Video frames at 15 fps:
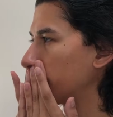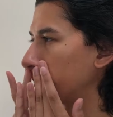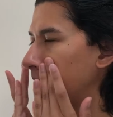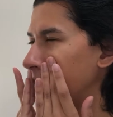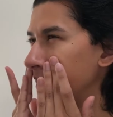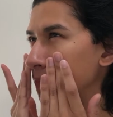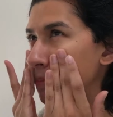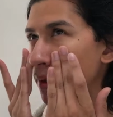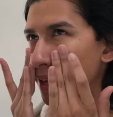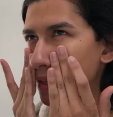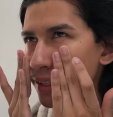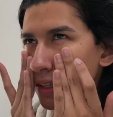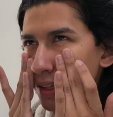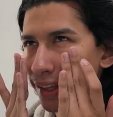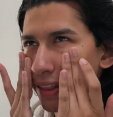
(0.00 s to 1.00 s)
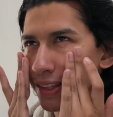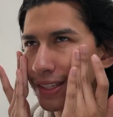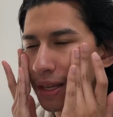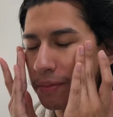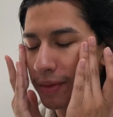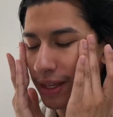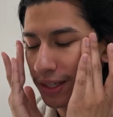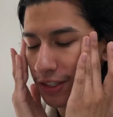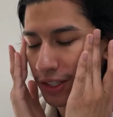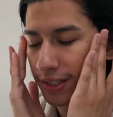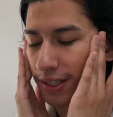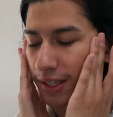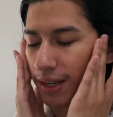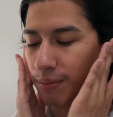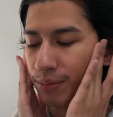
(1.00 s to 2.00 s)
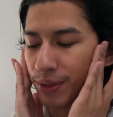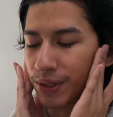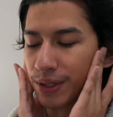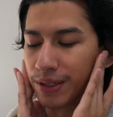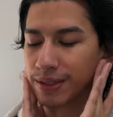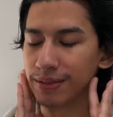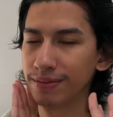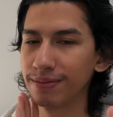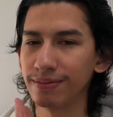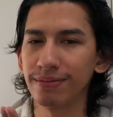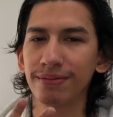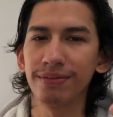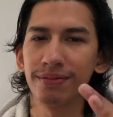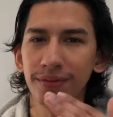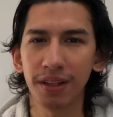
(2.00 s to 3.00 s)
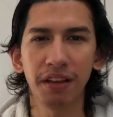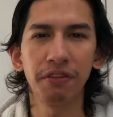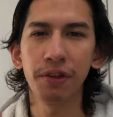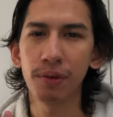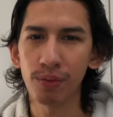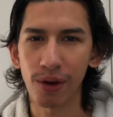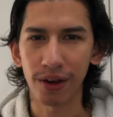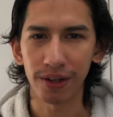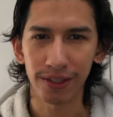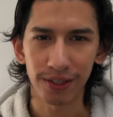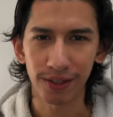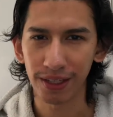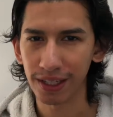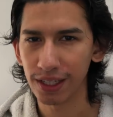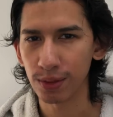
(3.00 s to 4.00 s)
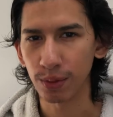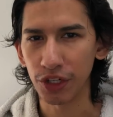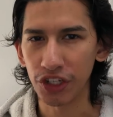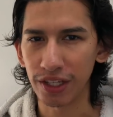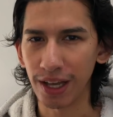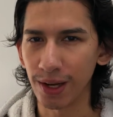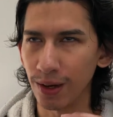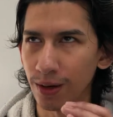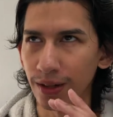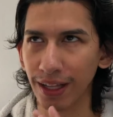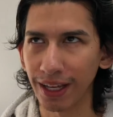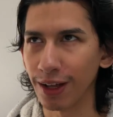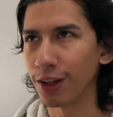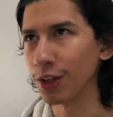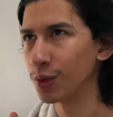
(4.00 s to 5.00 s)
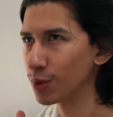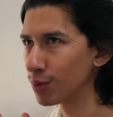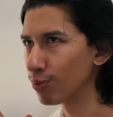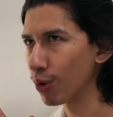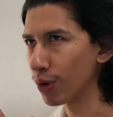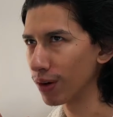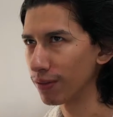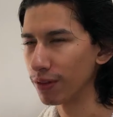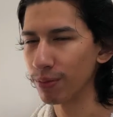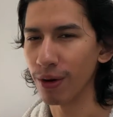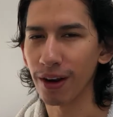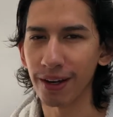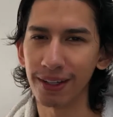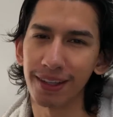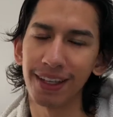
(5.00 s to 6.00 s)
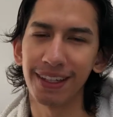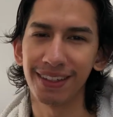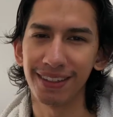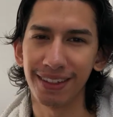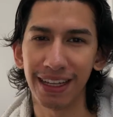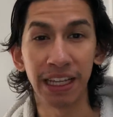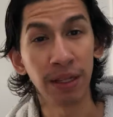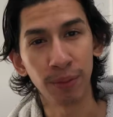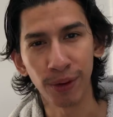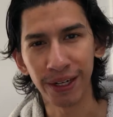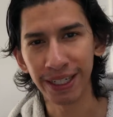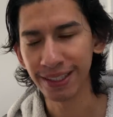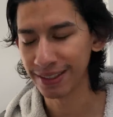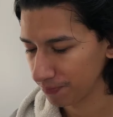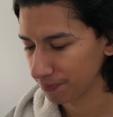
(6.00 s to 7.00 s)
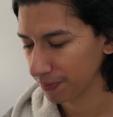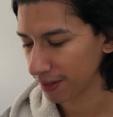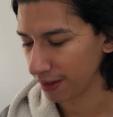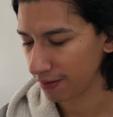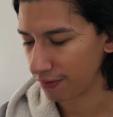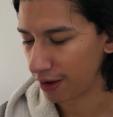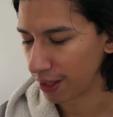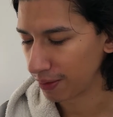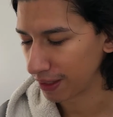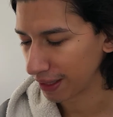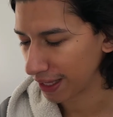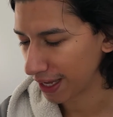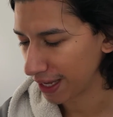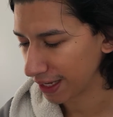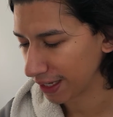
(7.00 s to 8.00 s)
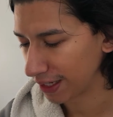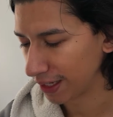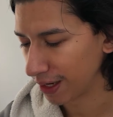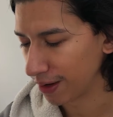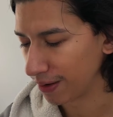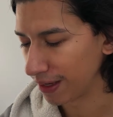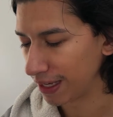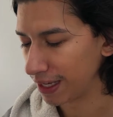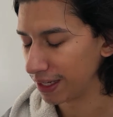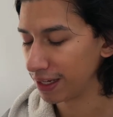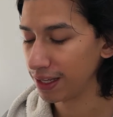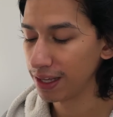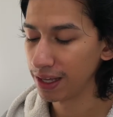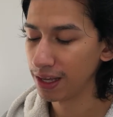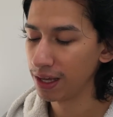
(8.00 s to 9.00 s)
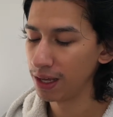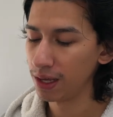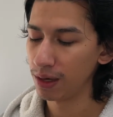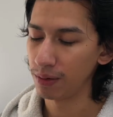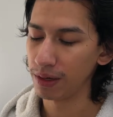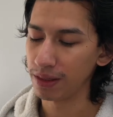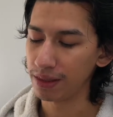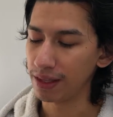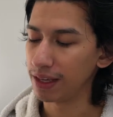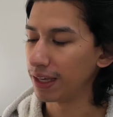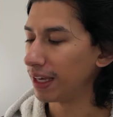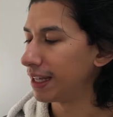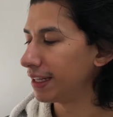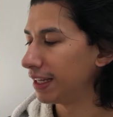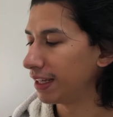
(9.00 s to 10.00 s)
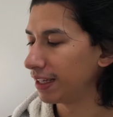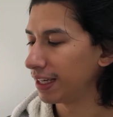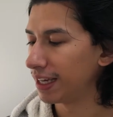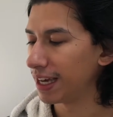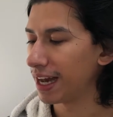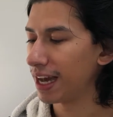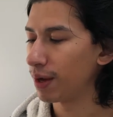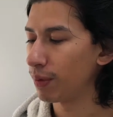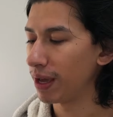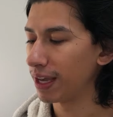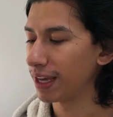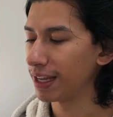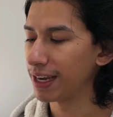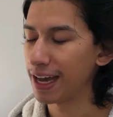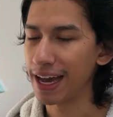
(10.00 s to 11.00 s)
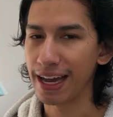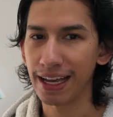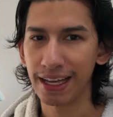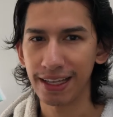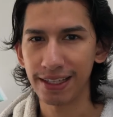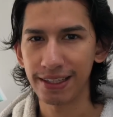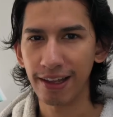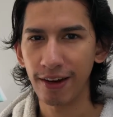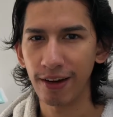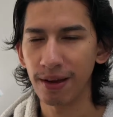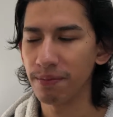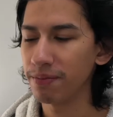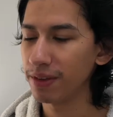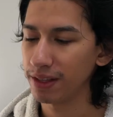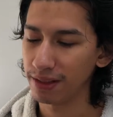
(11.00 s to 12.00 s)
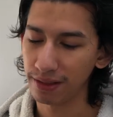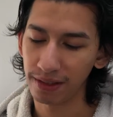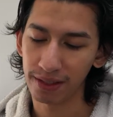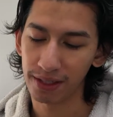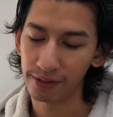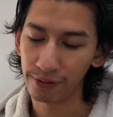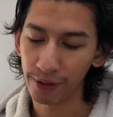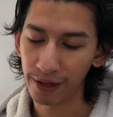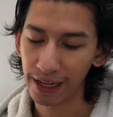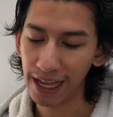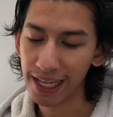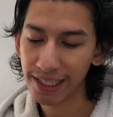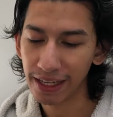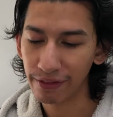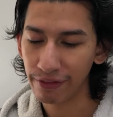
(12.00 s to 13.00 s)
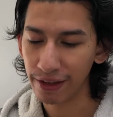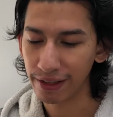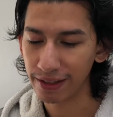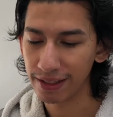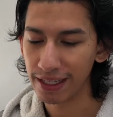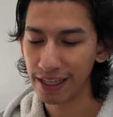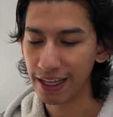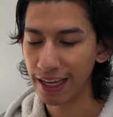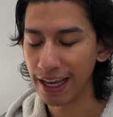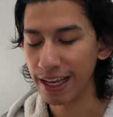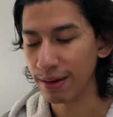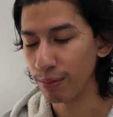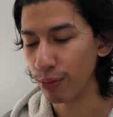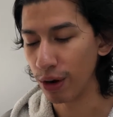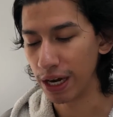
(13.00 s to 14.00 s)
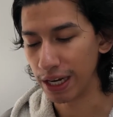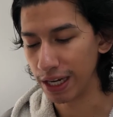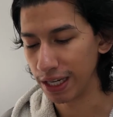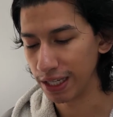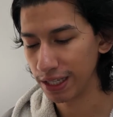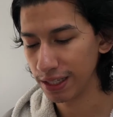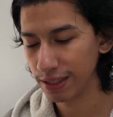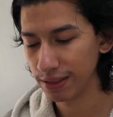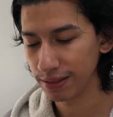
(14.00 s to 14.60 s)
It's basically the same thing, just a few products are like switched out, or like I'll use more of a product than in the morning. Following that, I'm gonna go in with the Indie Lee Eye Awaken Eye Serum. This is for anti-fatigue and brightening.